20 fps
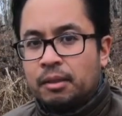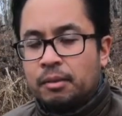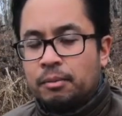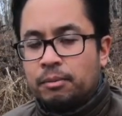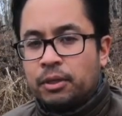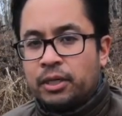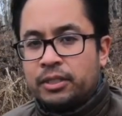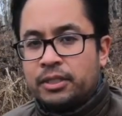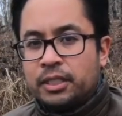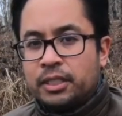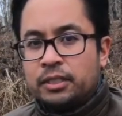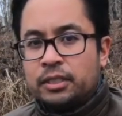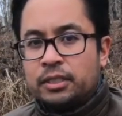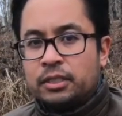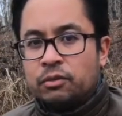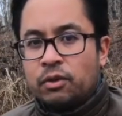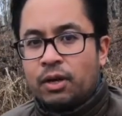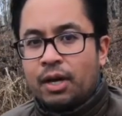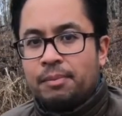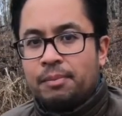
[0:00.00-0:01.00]
press the
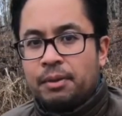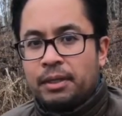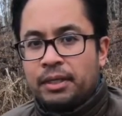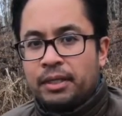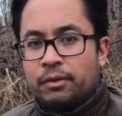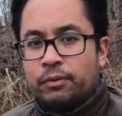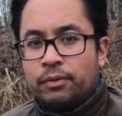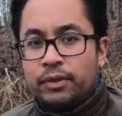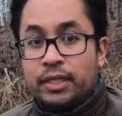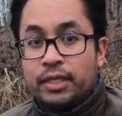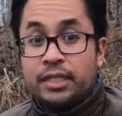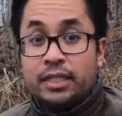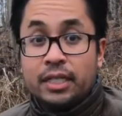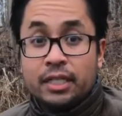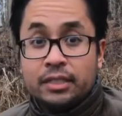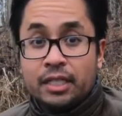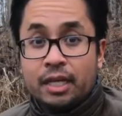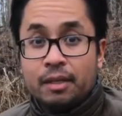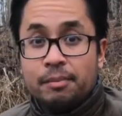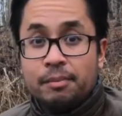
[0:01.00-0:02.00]
subscribe button. It really
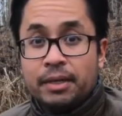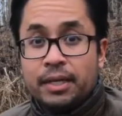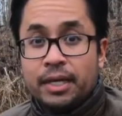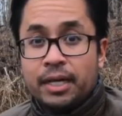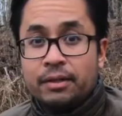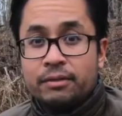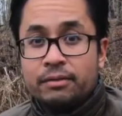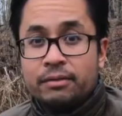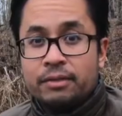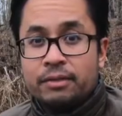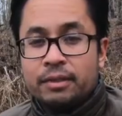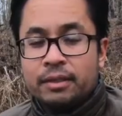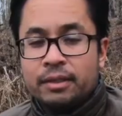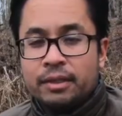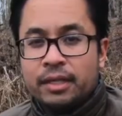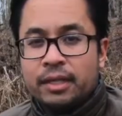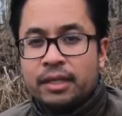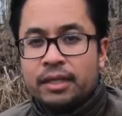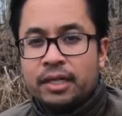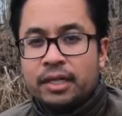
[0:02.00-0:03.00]
does help me out.
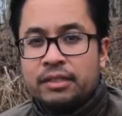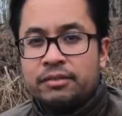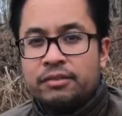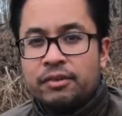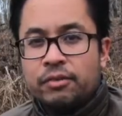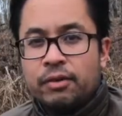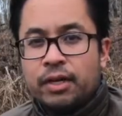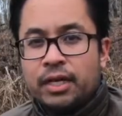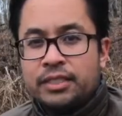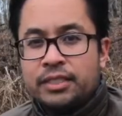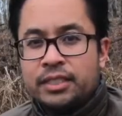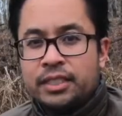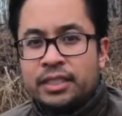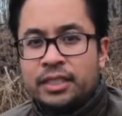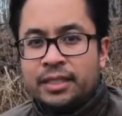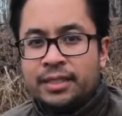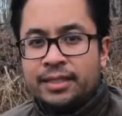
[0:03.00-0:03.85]
Thanks for watching.